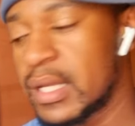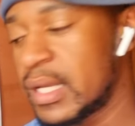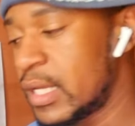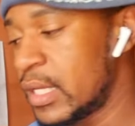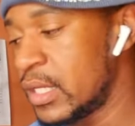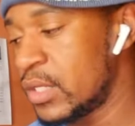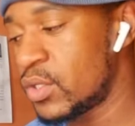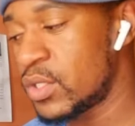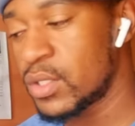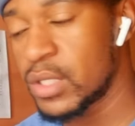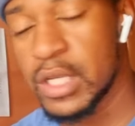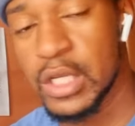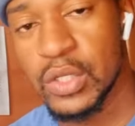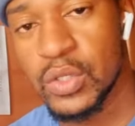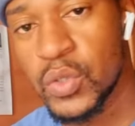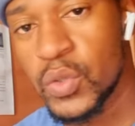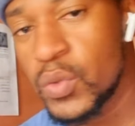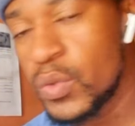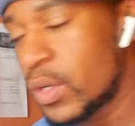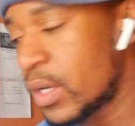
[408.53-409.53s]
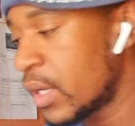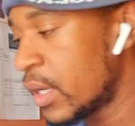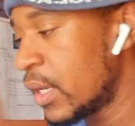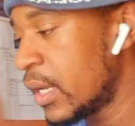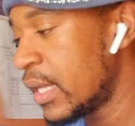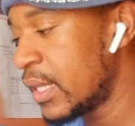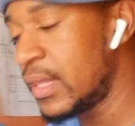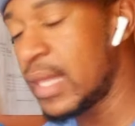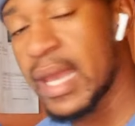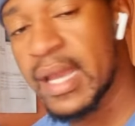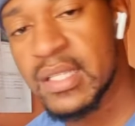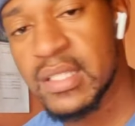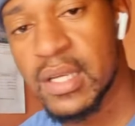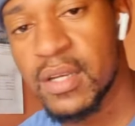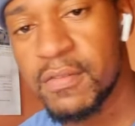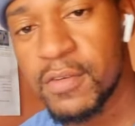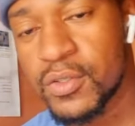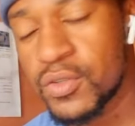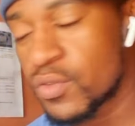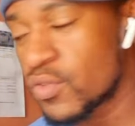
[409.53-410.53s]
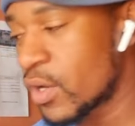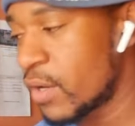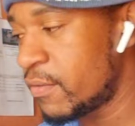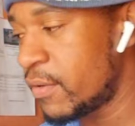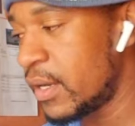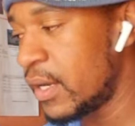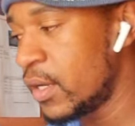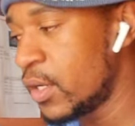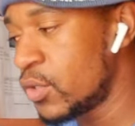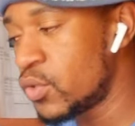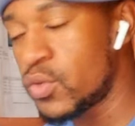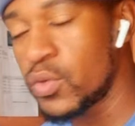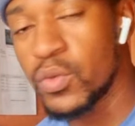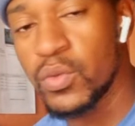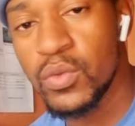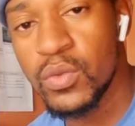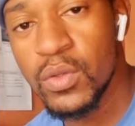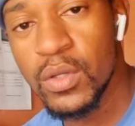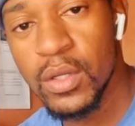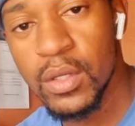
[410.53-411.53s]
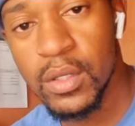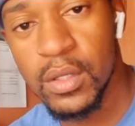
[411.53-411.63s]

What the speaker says: He took the X-ray photographer to who?